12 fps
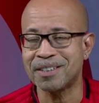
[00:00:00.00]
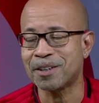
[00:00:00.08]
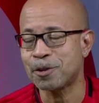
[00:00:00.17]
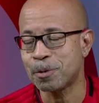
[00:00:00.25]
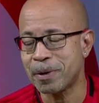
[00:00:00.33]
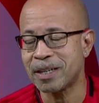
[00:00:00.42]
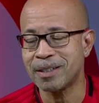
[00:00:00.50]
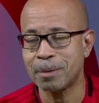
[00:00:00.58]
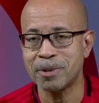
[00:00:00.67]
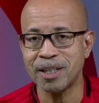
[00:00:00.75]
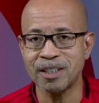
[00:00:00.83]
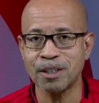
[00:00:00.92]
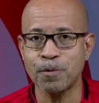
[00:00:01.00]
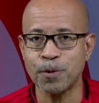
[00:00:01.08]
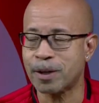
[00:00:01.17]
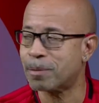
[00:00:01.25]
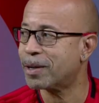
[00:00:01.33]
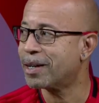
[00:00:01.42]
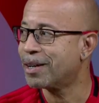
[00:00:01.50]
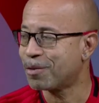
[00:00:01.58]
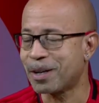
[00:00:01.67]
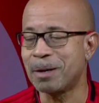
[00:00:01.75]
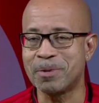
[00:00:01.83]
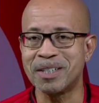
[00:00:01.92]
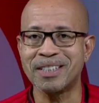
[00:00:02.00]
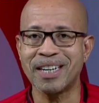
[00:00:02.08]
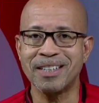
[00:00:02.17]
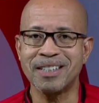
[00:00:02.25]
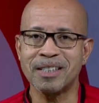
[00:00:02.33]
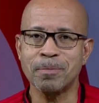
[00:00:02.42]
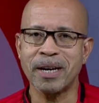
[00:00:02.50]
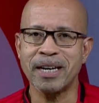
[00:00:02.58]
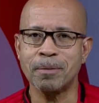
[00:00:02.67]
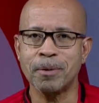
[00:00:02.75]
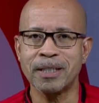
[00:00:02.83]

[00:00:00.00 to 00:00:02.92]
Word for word: there could be a temptation for him for him to change his mind.